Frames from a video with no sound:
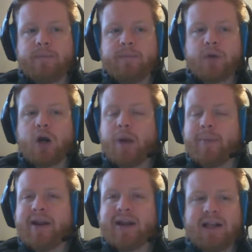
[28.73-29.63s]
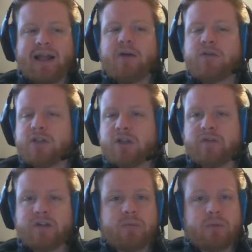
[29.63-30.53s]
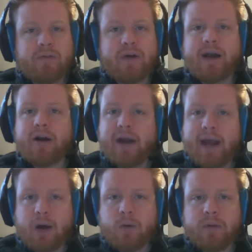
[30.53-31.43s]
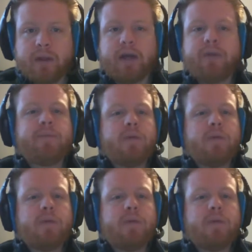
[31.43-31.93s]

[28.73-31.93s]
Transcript: prominent cloud service provider out there.